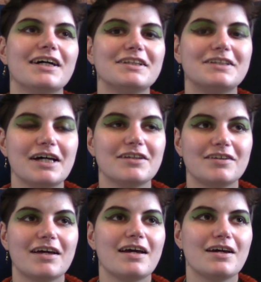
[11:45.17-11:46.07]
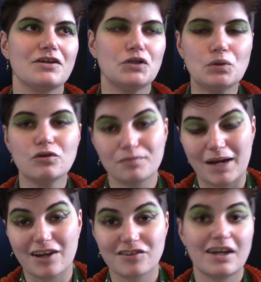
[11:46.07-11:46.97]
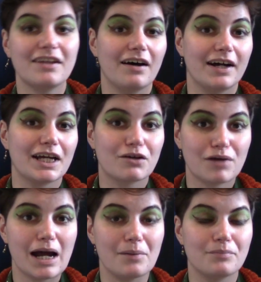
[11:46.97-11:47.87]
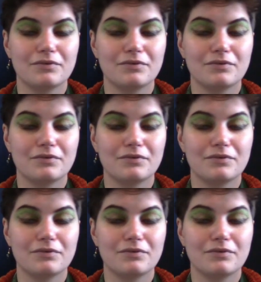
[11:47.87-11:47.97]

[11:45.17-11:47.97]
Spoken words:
that you smash and I grab.